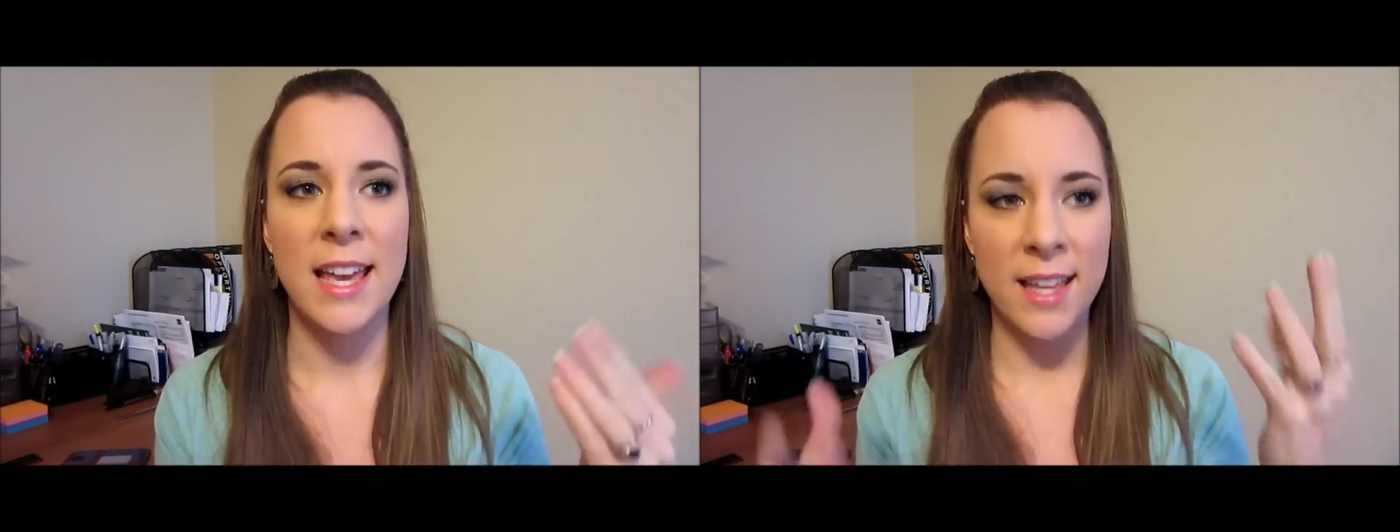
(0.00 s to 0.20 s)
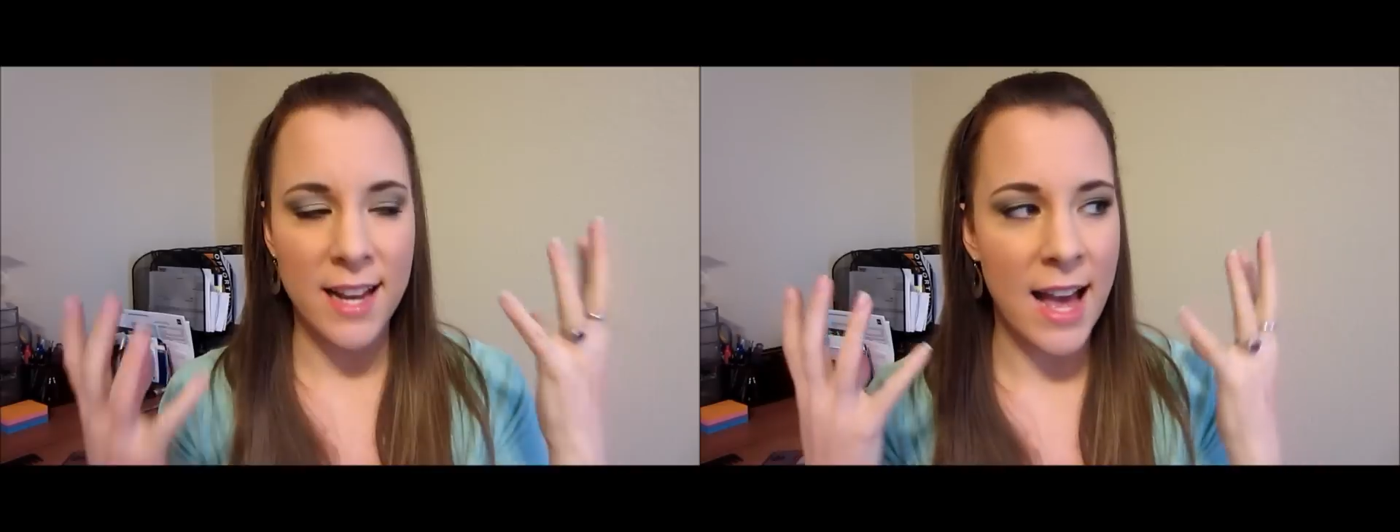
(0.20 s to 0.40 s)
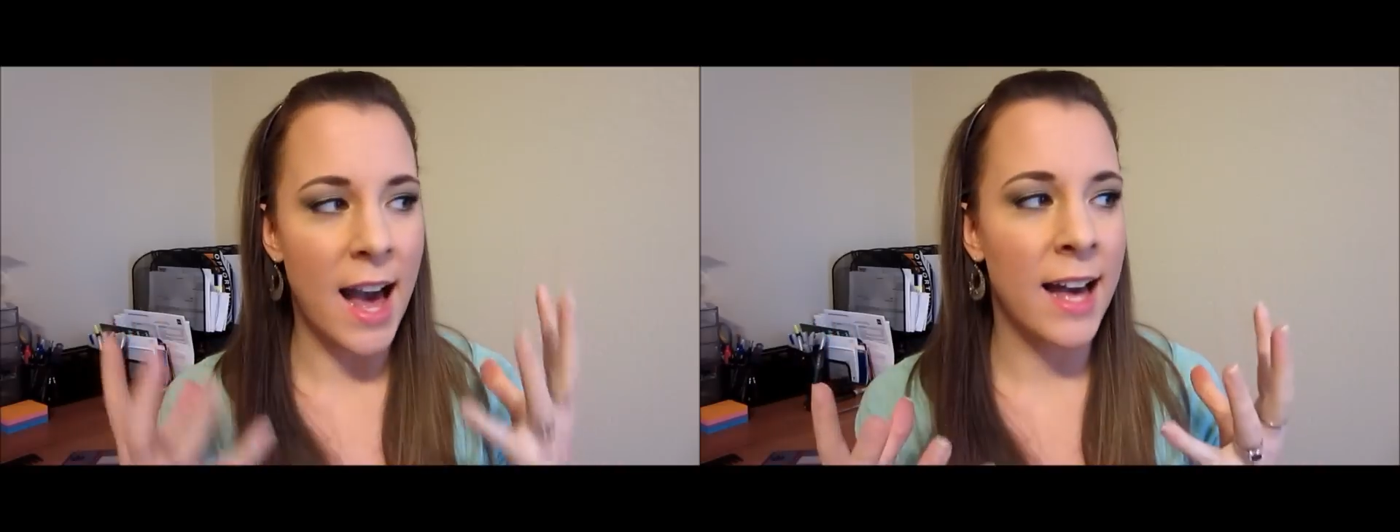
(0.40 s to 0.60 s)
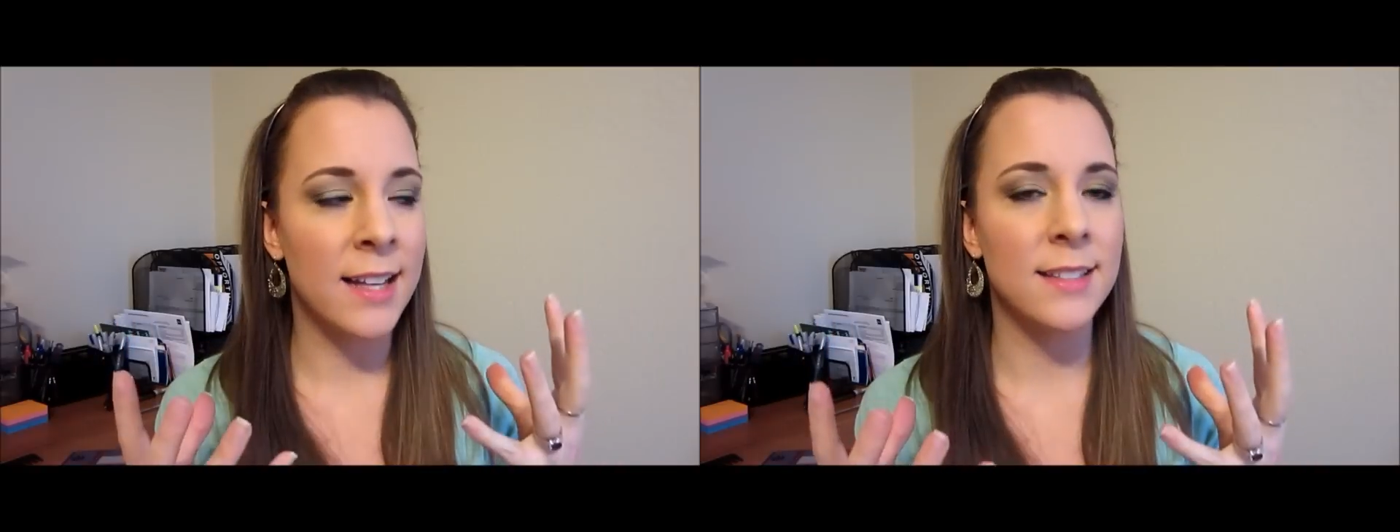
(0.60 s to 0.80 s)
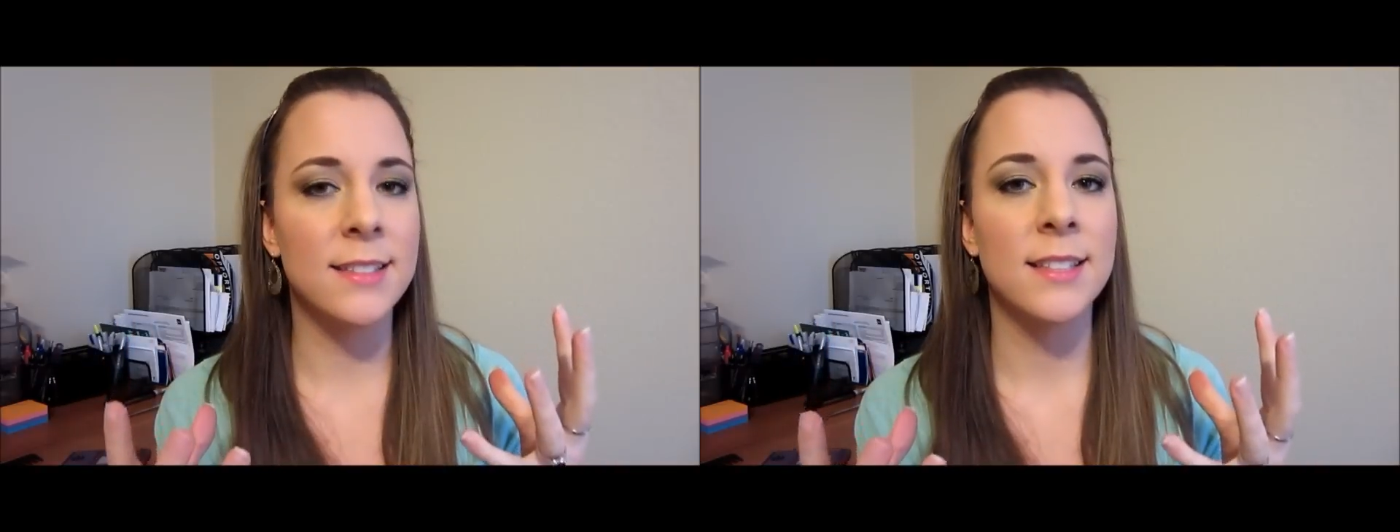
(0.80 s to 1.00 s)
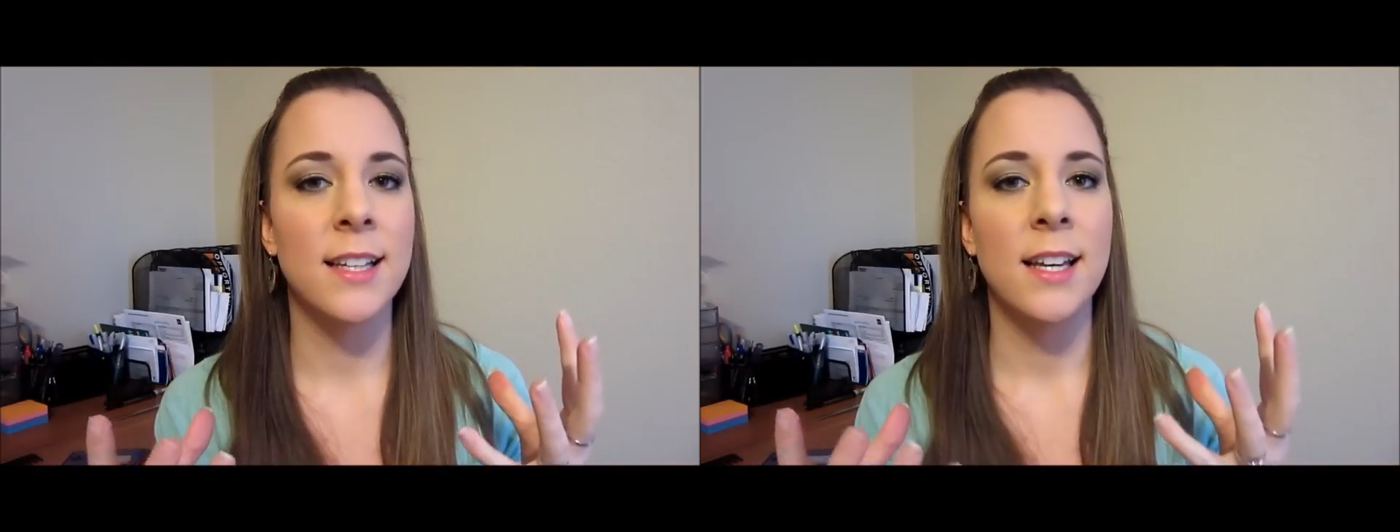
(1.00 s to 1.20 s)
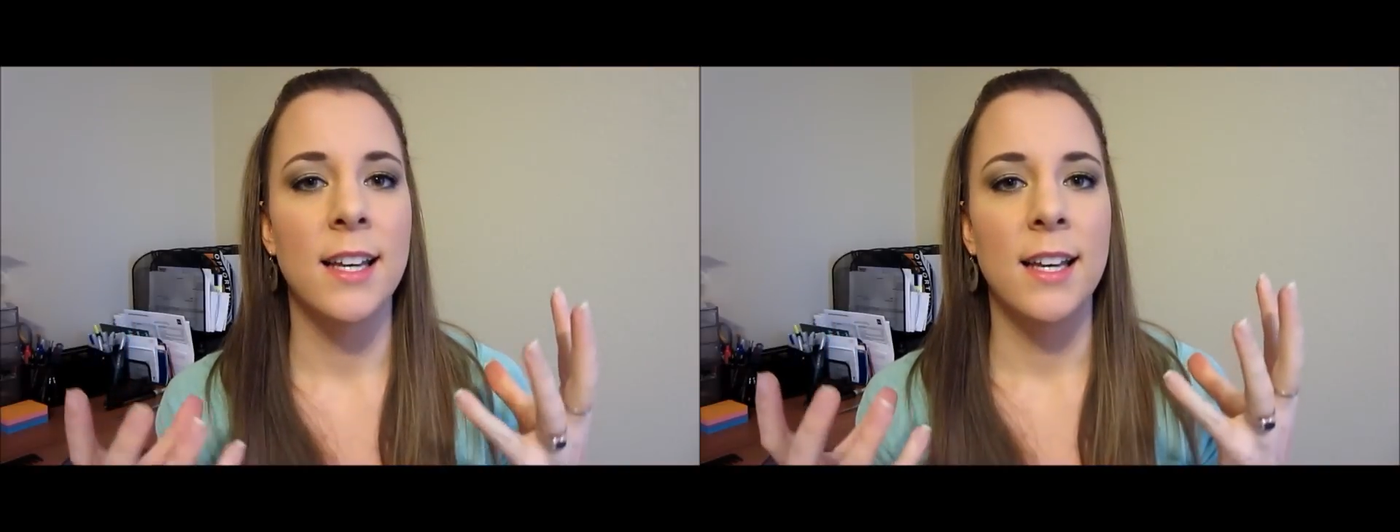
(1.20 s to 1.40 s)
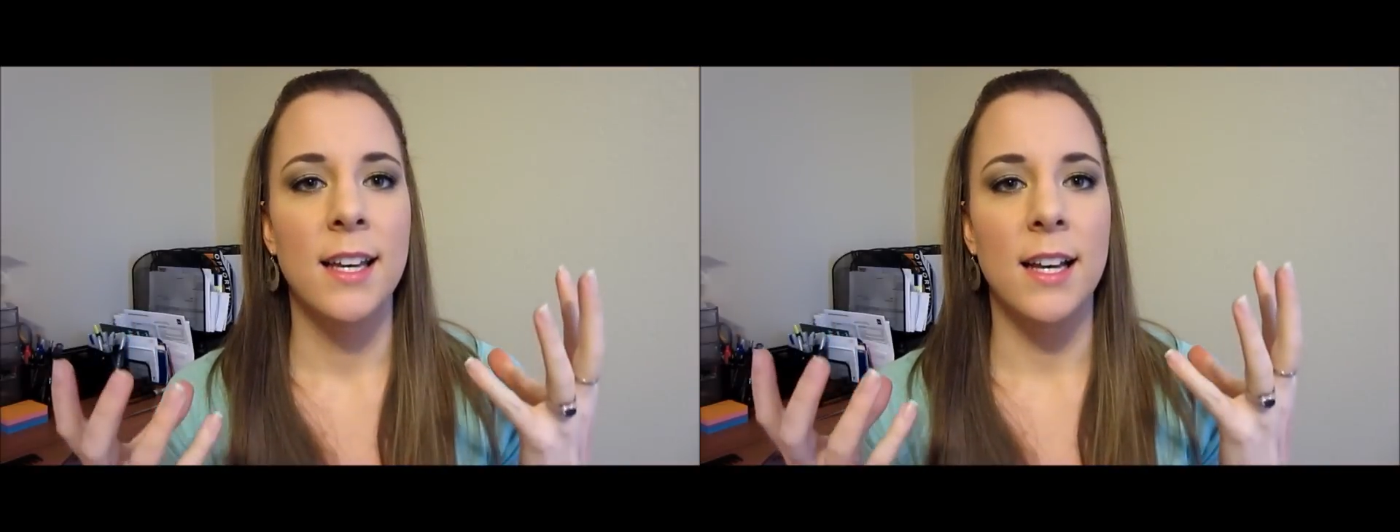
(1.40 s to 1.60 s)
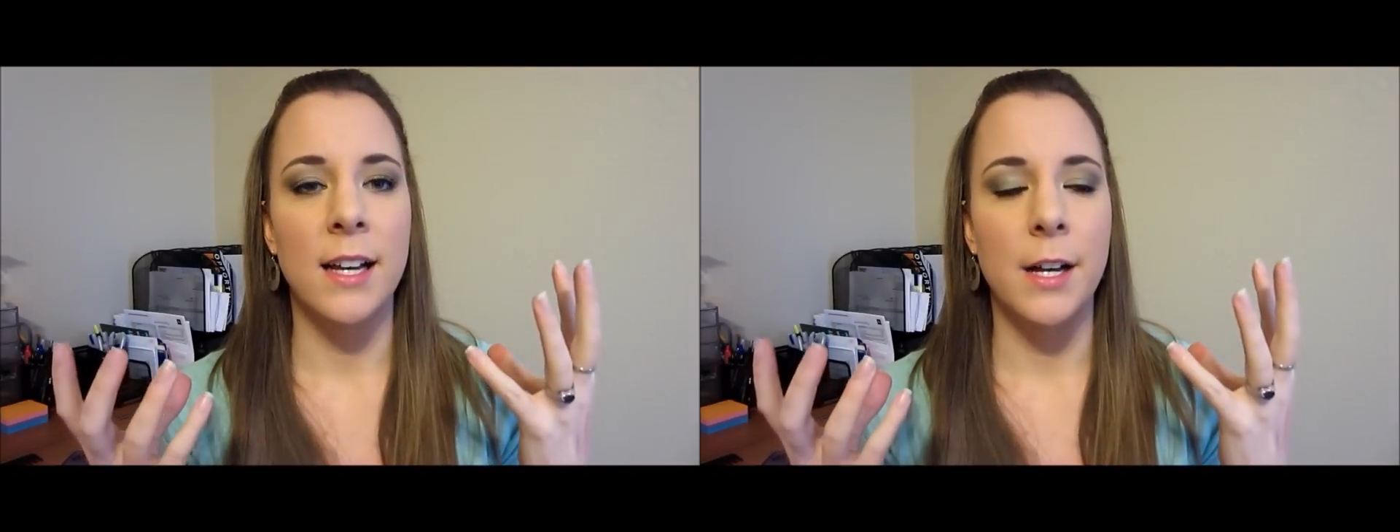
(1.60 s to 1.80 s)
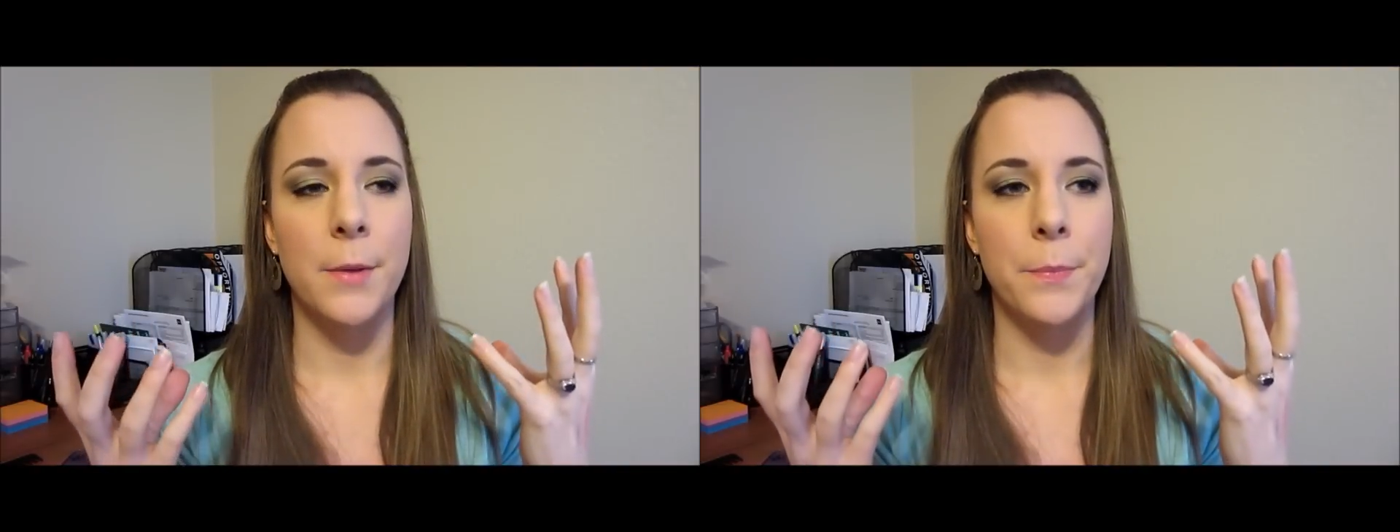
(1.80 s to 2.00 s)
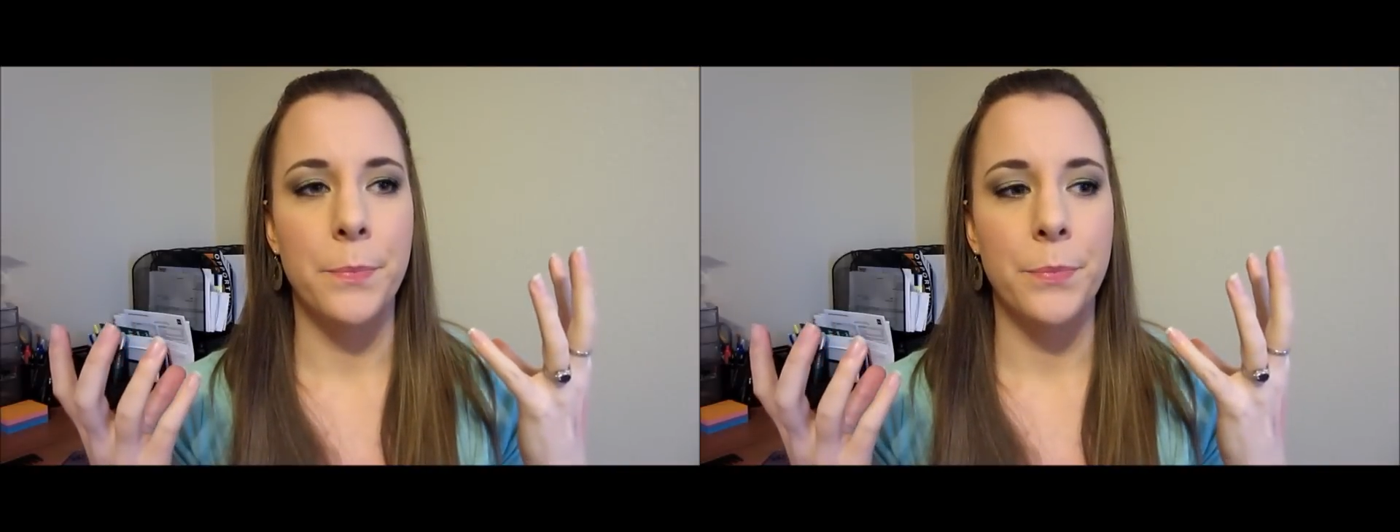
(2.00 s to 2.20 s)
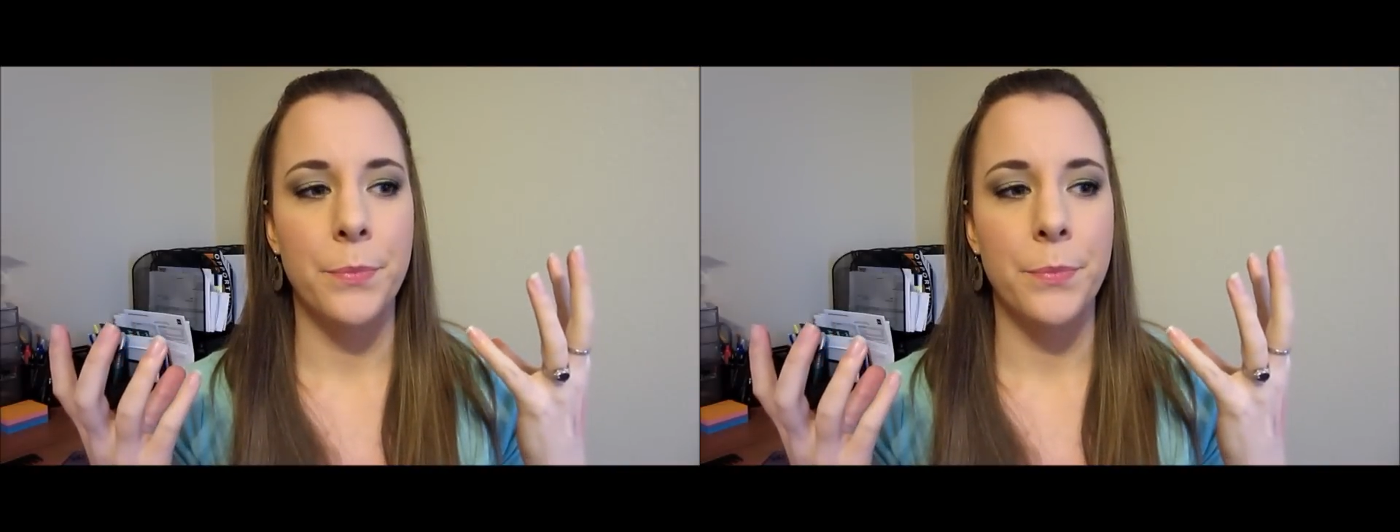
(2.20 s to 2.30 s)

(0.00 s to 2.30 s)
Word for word: It has um,